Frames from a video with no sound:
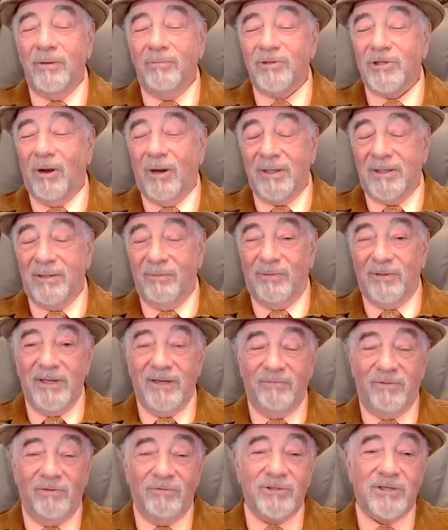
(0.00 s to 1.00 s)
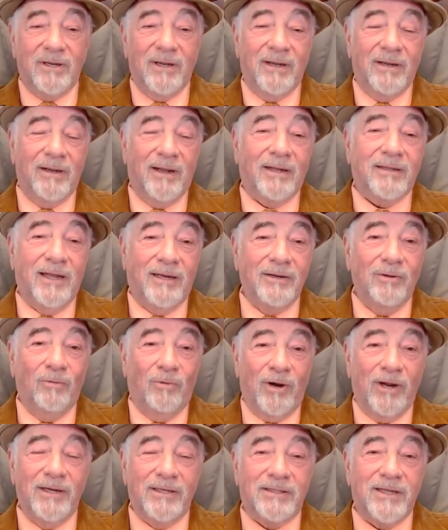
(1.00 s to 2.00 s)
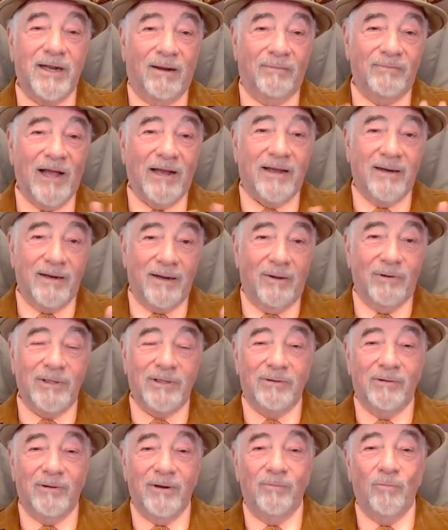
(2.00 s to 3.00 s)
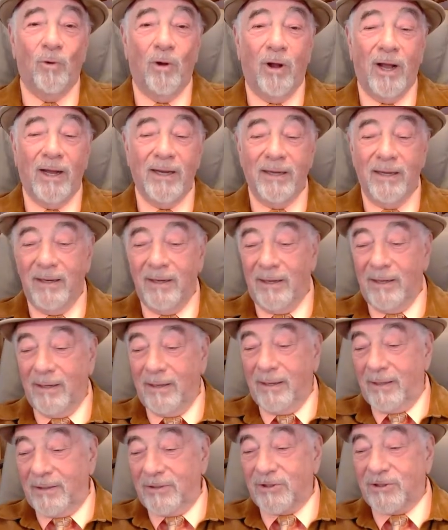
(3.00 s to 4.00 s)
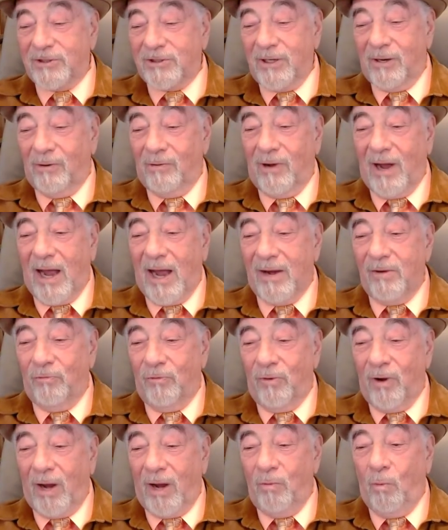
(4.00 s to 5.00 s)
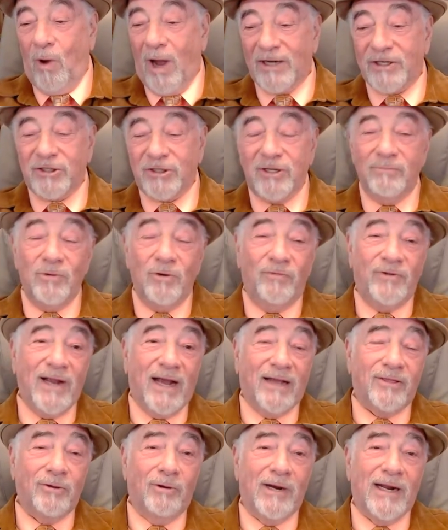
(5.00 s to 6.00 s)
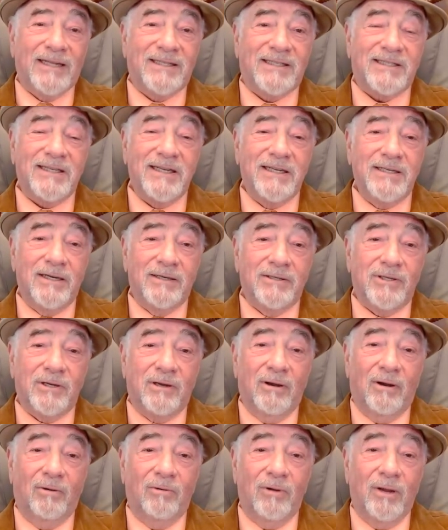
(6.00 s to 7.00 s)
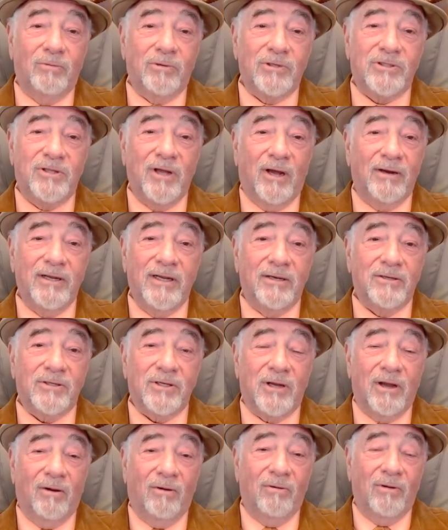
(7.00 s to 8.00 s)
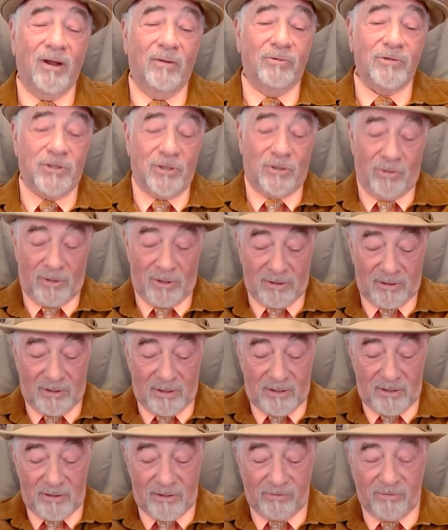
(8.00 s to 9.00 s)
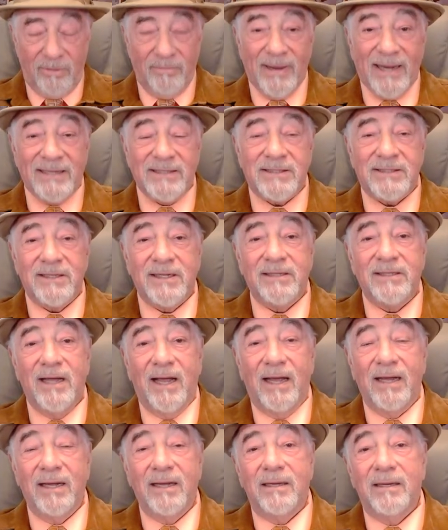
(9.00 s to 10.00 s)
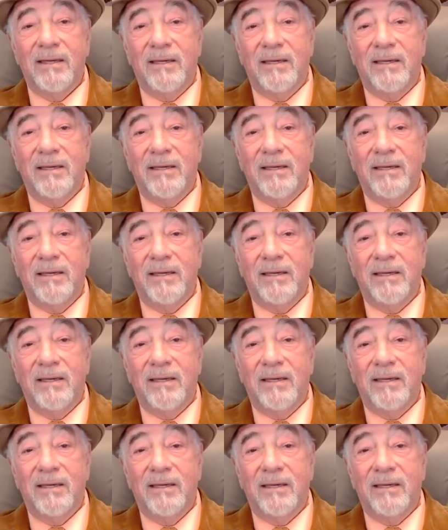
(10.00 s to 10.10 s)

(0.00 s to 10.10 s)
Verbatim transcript: It was hard to believe. It was a I'll tell you what it is, and I'm not going to go into it and why. So I I watched a movie I thought I had seen years ago. It was done years ago. It was called The Remains of the Day.